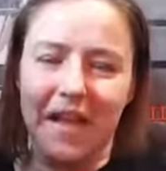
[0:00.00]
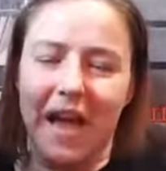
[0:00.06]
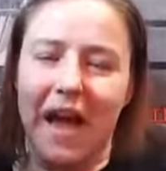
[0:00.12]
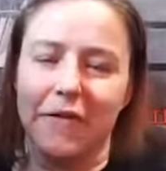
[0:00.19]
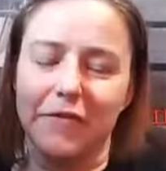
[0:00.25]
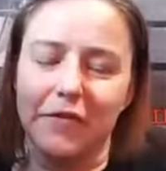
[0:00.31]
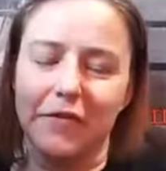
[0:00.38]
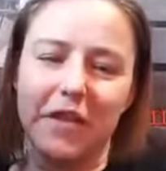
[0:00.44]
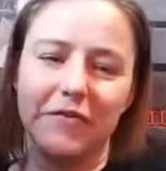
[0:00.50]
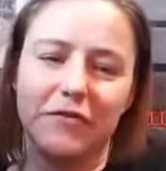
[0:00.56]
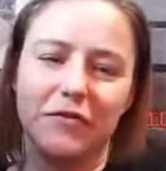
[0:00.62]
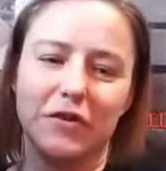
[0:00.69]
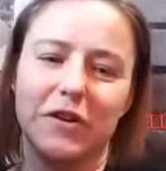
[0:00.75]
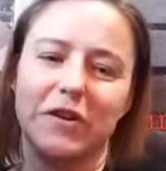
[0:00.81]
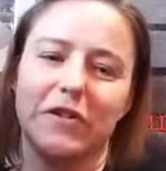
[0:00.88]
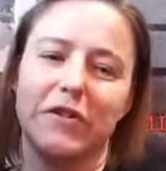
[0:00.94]
after they've
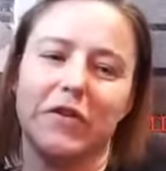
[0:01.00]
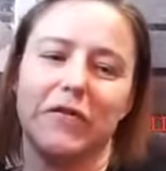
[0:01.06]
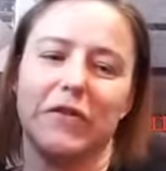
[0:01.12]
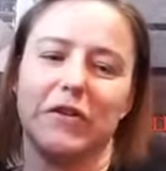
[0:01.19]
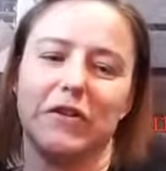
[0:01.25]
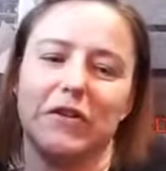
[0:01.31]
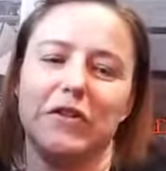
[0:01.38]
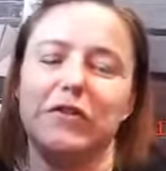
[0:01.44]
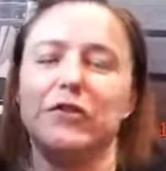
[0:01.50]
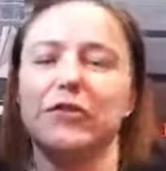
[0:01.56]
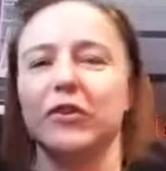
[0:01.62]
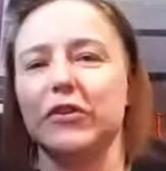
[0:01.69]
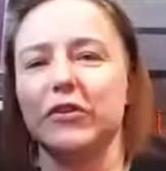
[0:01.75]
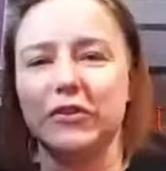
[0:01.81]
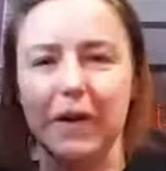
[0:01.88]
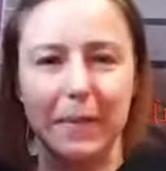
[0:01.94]
treated their foot to their
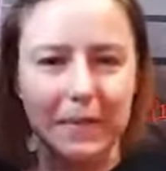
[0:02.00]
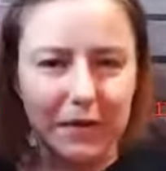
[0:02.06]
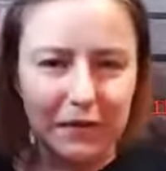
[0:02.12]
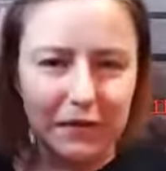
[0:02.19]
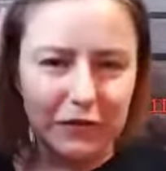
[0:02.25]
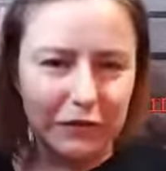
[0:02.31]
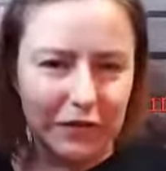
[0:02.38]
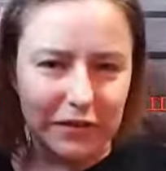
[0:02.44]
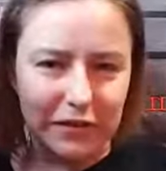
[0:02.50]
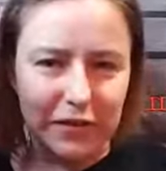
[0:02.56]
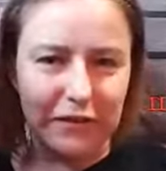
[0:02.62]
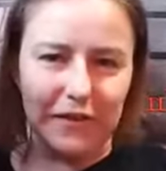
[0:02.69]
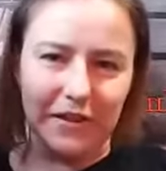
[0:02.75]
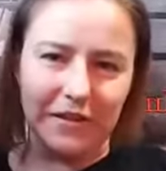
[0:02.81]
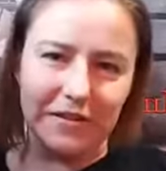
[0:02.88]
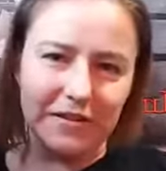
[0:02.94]
sugar scrub, they're going to treat their
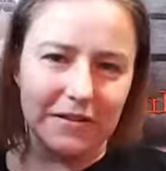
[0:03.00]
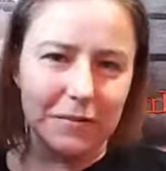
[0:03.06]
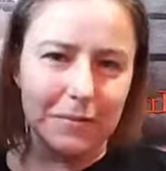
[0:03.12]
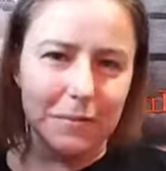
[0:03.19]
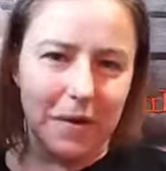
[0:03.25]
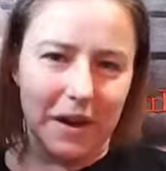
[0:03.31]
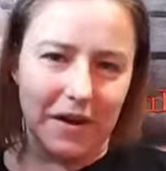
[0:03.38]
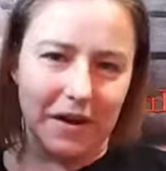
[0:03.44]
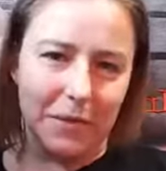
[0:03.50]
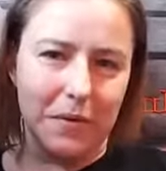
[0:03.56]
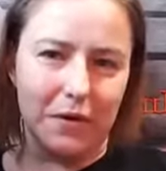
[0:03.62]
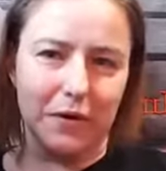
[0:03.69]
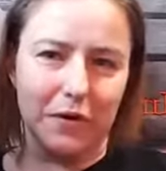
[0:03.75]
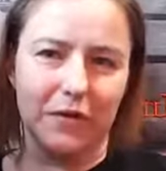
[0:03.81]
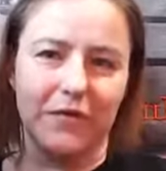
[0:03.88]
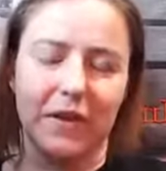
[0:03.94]
feet to some body
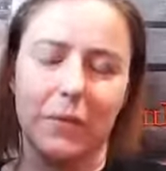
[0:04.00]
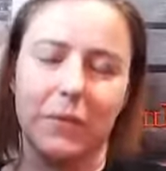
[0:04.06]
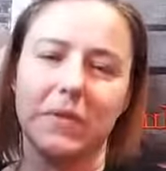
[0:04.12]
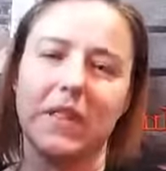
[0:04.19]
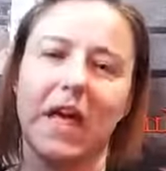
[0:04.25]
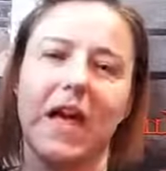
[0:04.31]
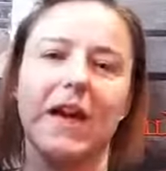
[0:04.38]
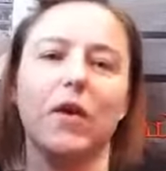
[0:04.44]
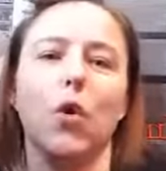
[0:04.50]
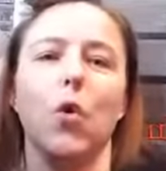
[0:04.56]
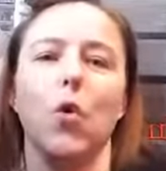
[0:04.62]
butter if they would like,